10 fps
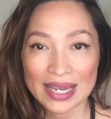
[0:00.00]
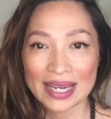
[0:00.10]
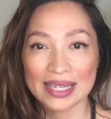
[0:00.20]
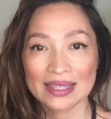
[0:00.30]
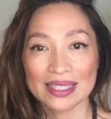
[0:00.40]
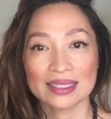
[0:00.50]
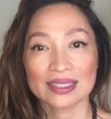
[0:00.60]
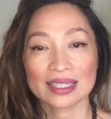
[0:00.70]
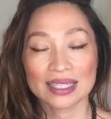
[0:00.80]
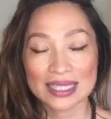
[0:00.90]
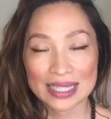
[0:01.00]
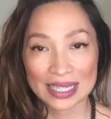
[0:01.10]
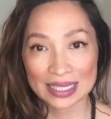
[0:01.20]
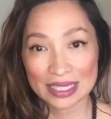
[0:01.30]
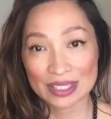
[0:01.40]
and then
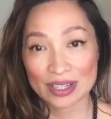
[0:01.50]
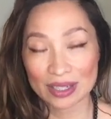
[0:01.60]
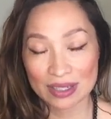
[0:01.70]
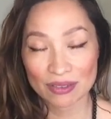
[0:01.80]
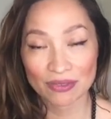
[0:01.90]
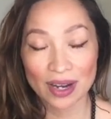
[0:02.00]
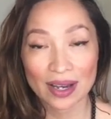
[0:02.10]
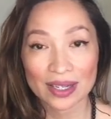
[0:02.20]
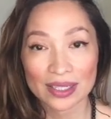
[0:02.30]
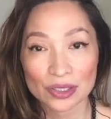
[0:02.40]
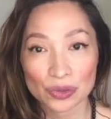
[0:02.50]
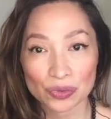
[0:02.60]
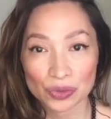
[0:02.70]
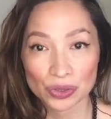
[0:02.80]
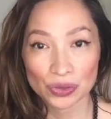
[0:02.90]
cleansing and detoxifying
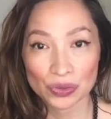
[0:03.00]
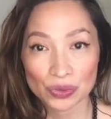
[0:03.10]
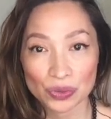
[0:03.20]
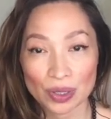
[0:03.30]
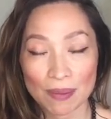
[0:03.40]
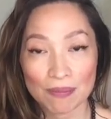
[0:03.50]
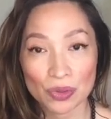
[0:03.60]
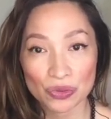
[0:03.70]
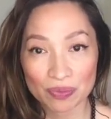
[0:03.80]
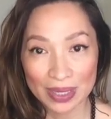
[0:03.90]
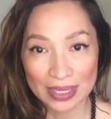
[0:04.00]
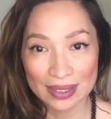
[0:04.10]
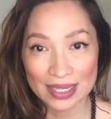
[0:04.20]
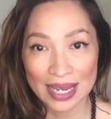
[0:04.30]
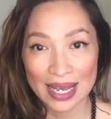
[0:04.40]
through
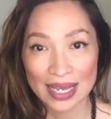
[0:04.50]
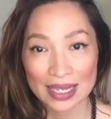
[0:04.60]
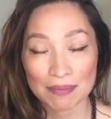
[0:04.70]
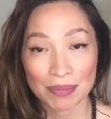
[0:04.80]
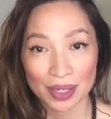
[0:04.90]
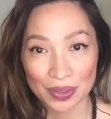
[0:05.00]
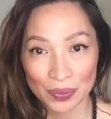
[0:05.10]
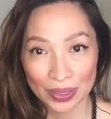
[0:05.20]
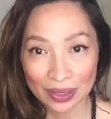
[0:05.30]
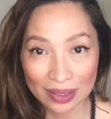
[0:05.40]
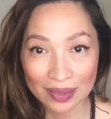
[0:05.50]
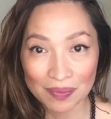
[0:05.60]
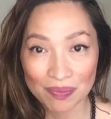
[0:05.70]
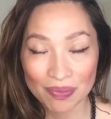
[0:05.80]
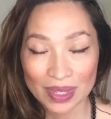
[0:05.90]
movement and body work,
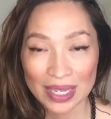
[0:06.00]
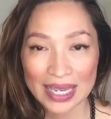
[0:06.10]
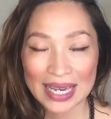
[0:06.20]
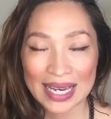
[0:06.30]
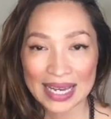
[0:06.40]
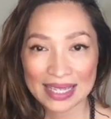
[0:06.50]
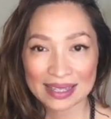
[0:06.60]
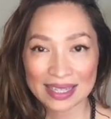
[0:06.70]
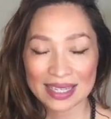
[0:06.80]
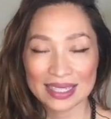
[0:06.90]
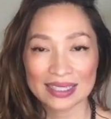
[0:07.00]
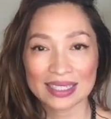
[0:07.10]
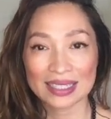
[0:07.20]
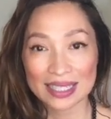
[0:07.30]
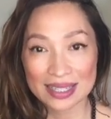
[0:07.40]
and then
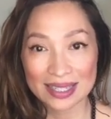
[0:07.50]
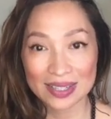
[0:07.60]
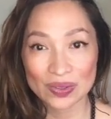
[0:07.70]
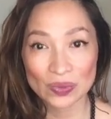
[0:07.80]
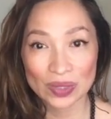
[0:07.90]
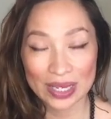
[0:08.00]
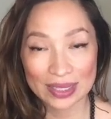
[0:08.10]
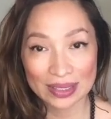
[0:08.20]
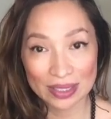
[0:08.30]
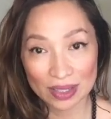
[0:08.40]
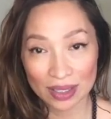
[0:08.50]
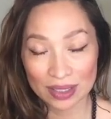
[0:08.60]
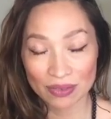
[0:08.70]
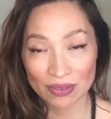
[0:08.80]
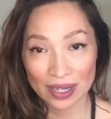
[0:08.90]
cleansing and
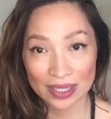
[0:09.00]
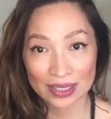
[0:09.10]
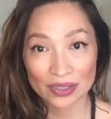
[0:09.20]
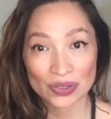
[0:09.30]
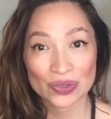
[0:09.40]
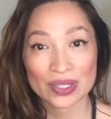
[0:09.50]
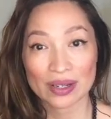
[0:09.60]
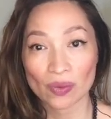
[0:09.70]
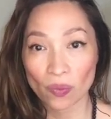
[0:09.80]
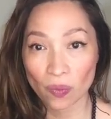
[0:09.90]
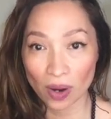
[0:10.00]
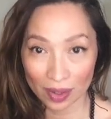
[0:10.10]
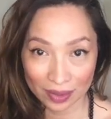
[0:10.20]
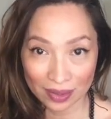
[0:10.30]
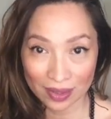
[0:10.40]
detoxifying using
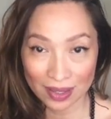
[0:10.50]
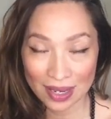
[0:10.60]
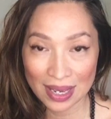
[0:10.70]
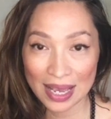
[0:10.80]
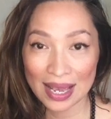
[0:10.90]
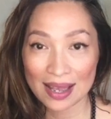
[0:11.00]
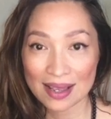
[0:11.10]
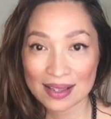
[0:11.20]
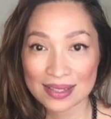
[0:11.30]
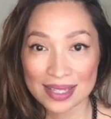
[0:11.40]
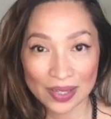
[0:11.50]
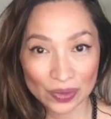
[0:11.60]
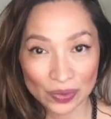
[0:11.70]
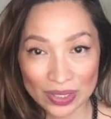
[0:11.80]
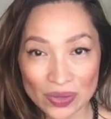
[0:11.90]
water and
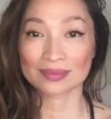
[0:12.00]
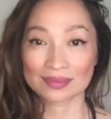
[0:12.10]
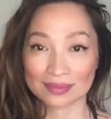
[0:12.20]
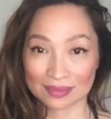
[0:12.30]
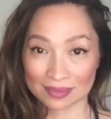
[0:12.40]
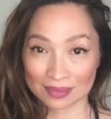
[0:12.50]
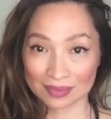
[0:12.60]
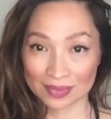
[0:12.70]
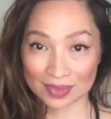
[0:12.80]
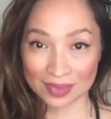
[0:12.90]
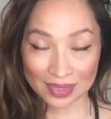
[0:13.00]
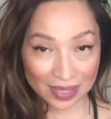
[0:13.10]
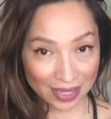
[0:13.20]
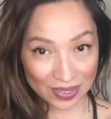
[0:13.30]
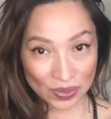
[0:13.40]
sacred ritual.
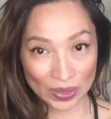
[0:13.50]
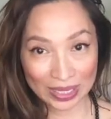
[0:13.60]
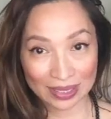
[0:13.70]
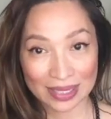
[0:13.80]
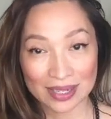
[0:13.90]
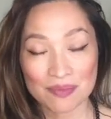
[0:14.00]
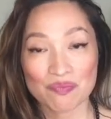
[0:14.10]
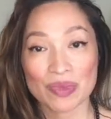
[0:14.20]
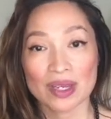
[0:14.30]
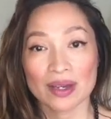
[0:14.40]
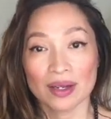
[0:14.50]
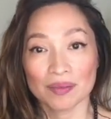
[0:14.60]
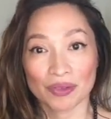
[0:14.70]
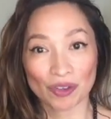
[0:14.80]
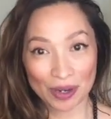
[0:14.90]
And quickly,
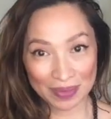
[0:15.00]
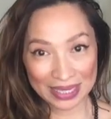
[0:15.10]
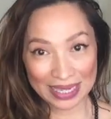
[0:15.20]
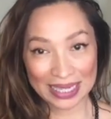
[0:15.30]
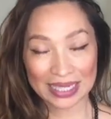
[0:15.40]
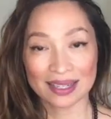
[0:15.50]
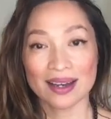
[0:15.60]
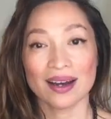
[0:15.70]
before I begin,